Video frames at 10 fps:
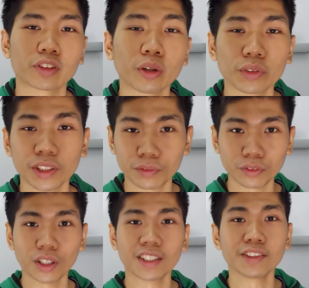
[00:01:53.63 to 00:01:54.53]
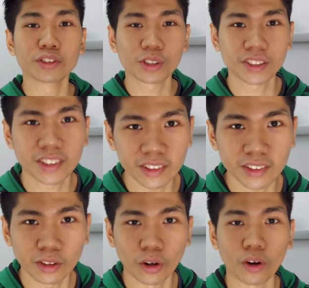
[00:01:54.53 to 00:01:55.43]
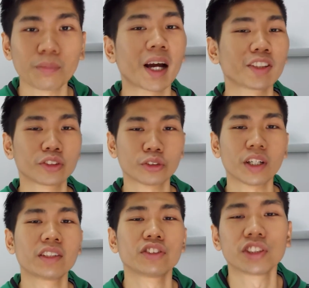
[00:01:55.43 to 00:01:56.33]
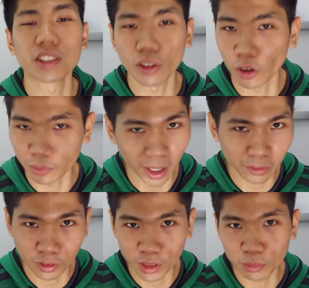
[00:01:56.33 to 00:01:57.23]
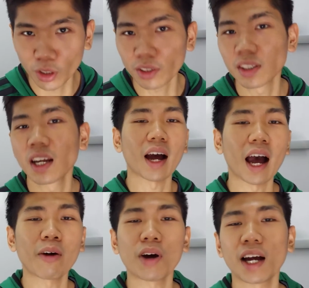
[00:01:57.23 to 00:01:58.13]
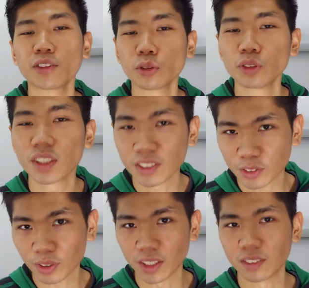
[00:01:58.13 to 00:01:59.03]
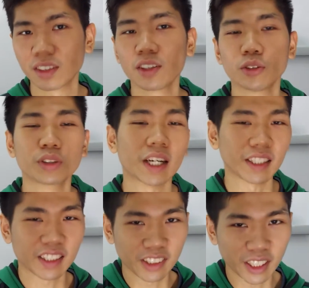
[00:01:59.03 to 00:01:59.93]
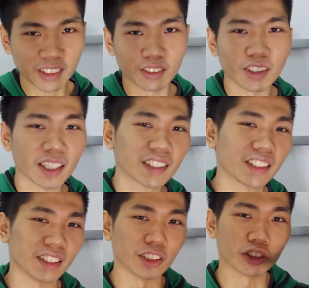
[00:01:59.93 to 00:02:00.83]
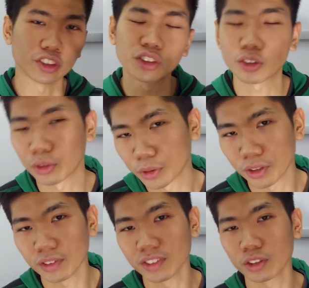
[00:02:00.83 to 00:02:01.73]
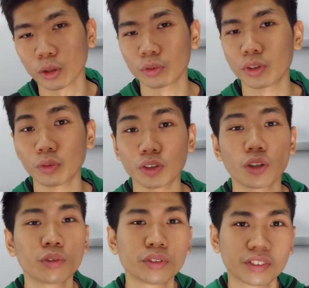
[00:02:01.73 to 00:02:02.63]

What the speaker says: So if you're interested on my strategy or my framework, how I do this thing, you can click the link in the description so you will know